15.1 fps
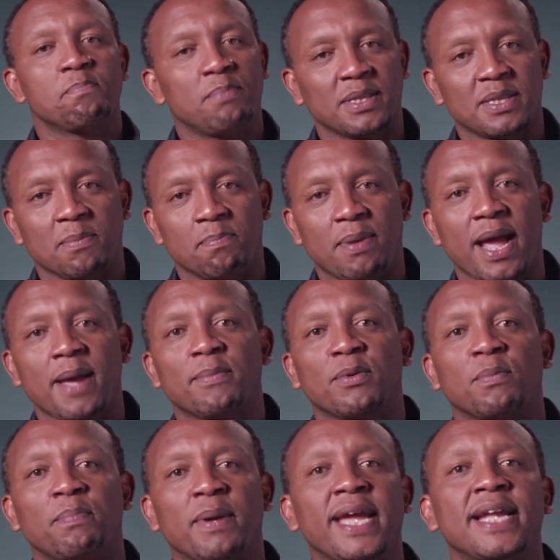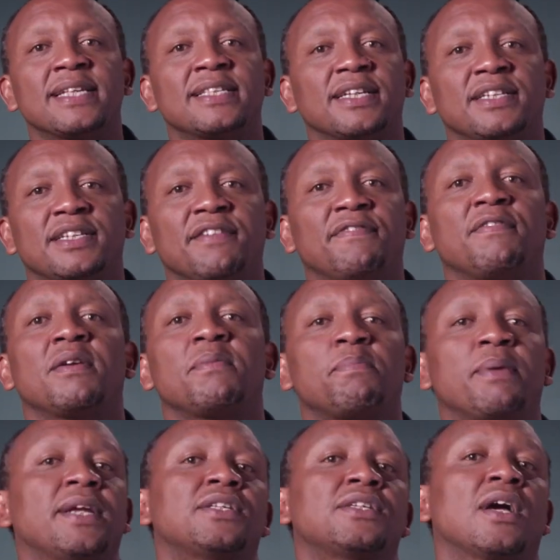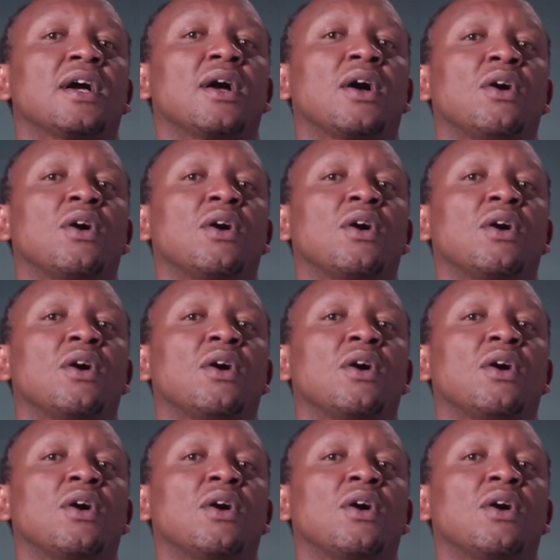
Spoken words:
but the Bible paints a different picture